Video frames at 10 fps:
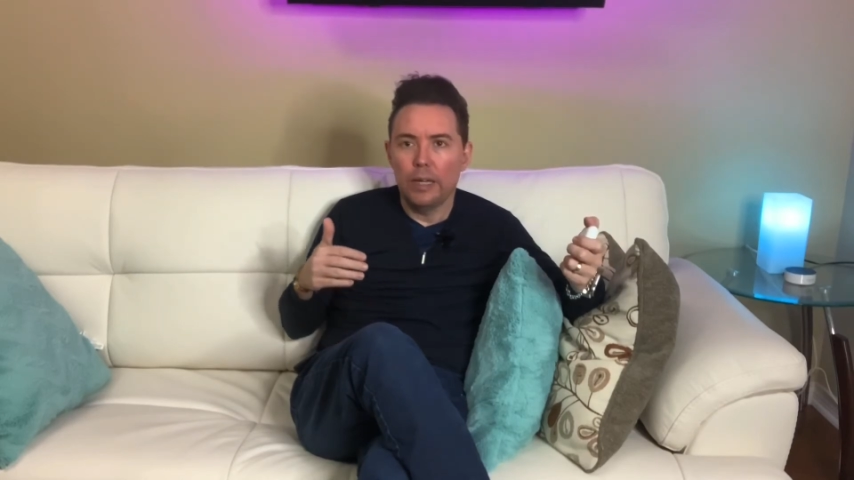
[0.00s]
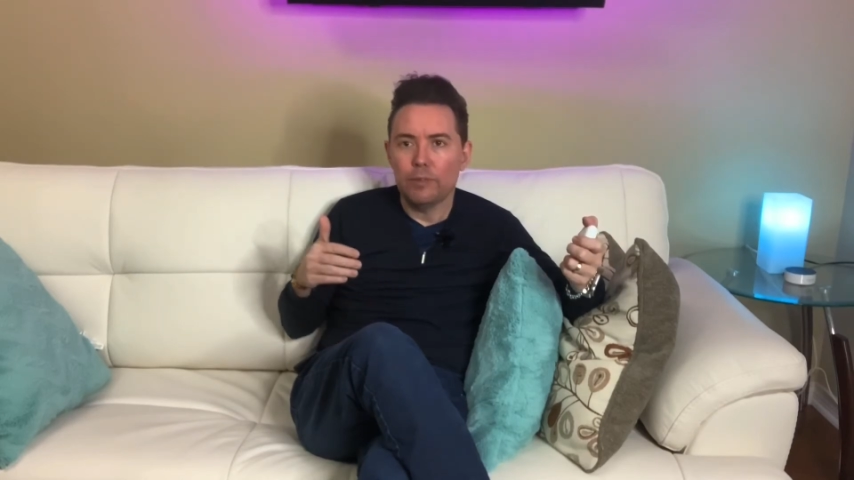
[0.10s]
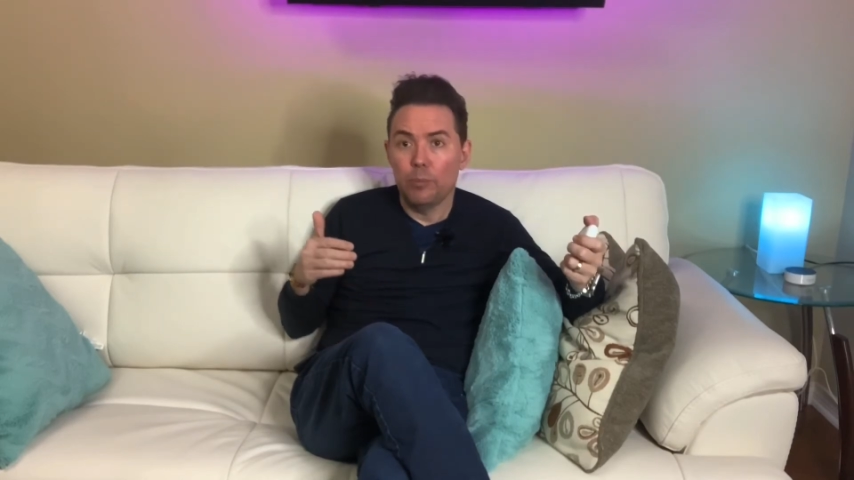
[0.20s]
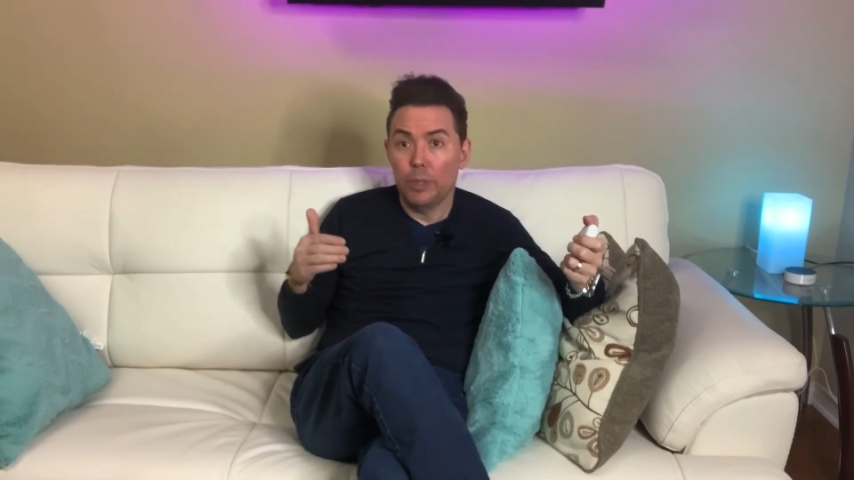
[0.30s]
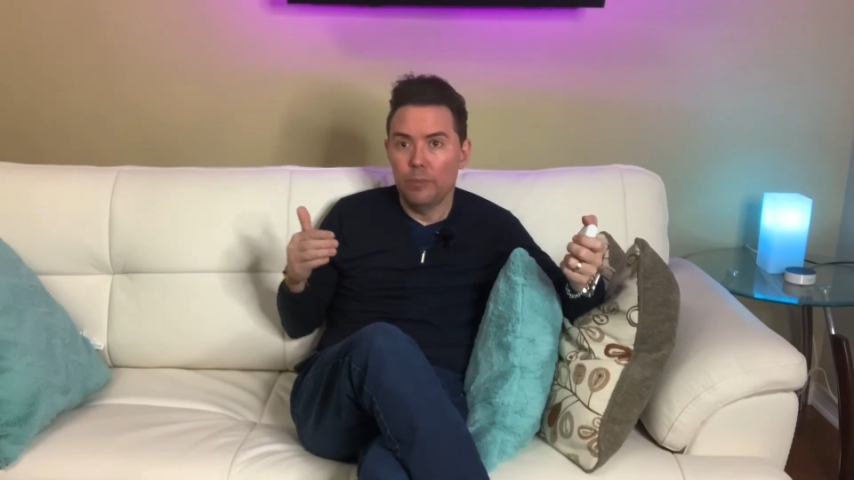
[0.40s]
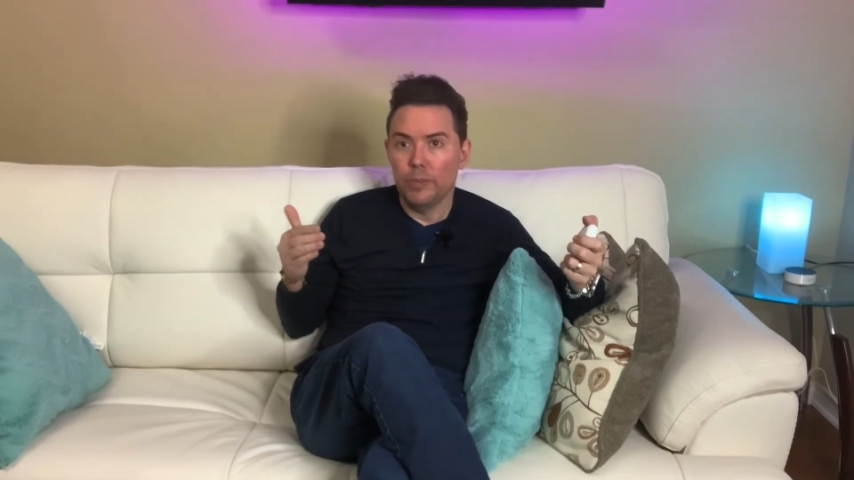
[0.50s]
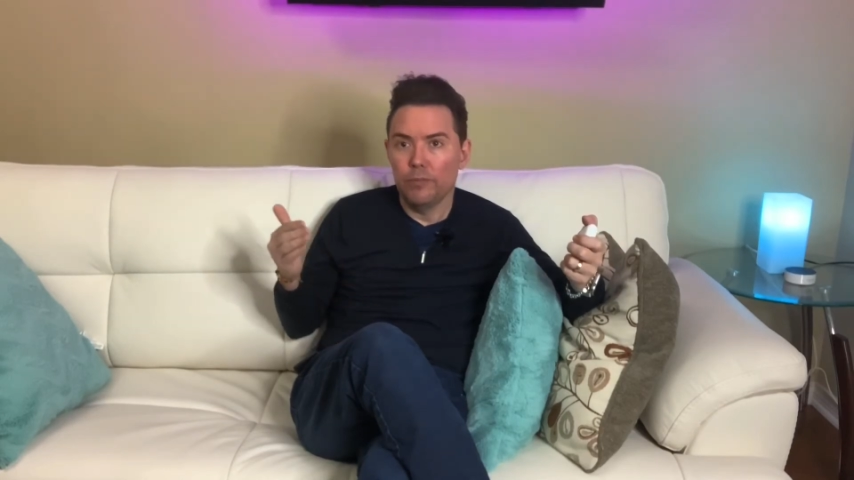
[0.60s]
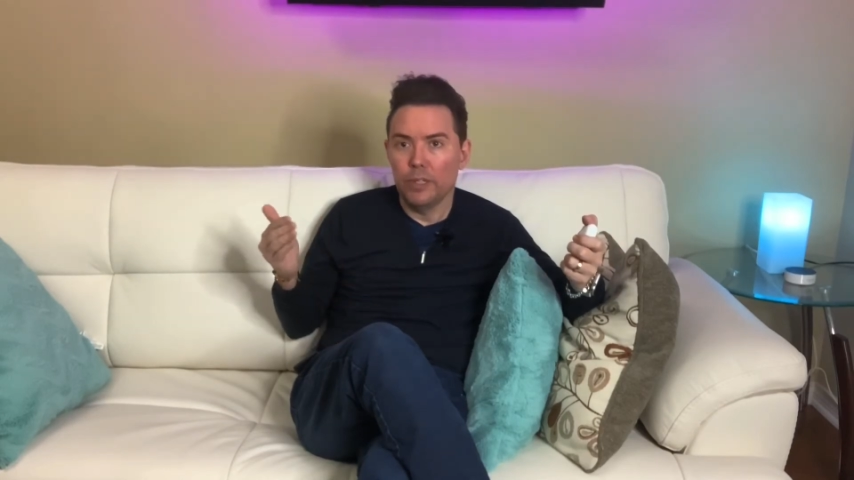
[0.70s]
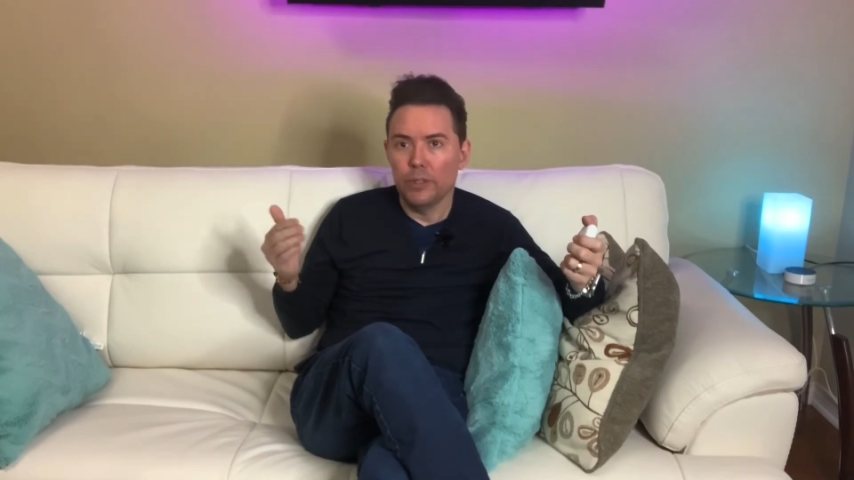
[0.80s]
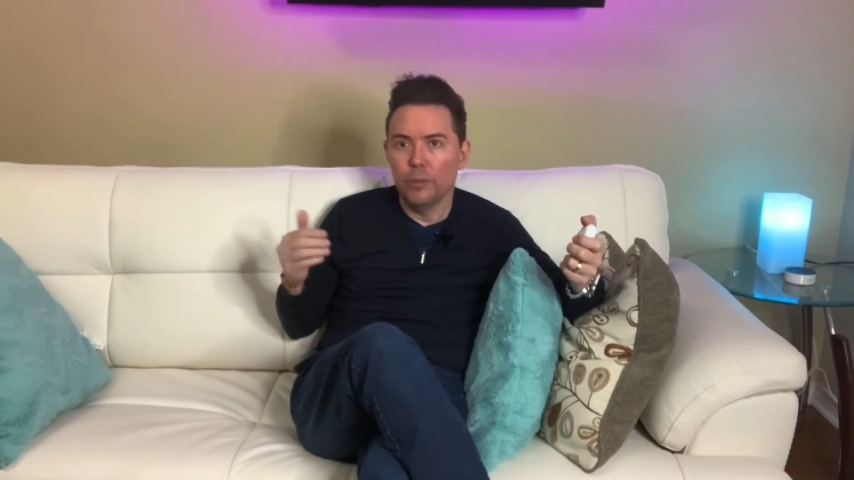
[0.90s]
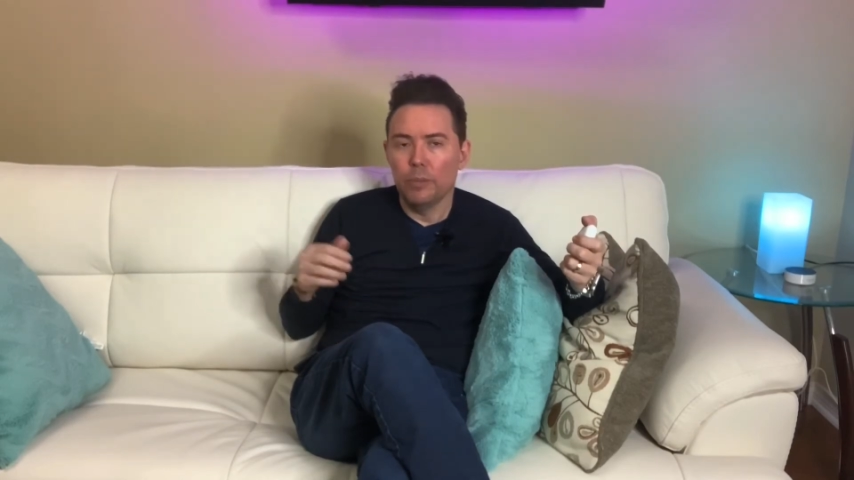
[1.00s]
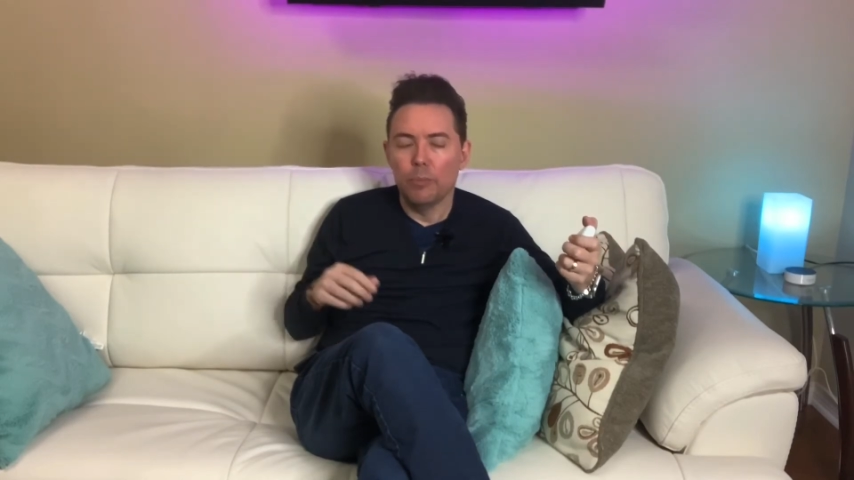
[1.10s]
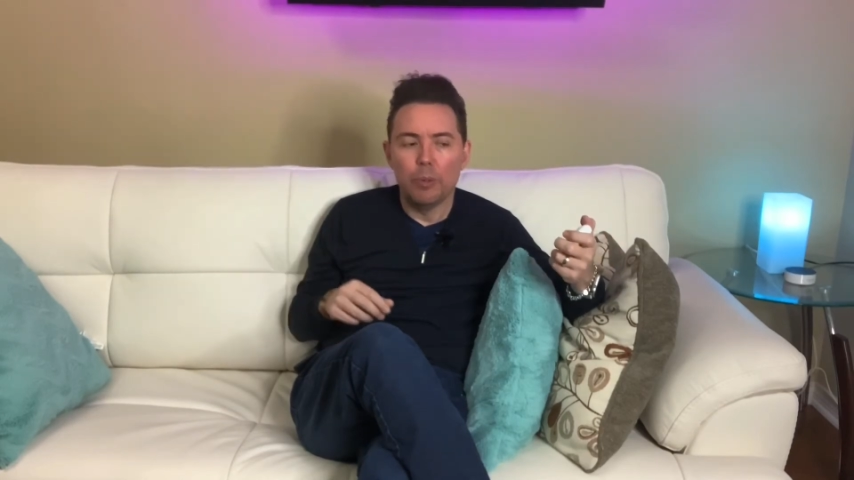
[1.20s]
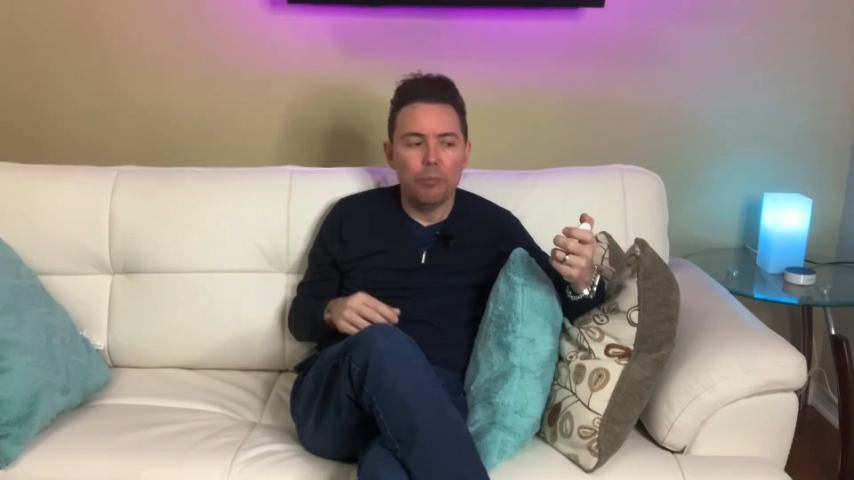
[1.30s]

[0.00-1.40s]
have to pump the volume up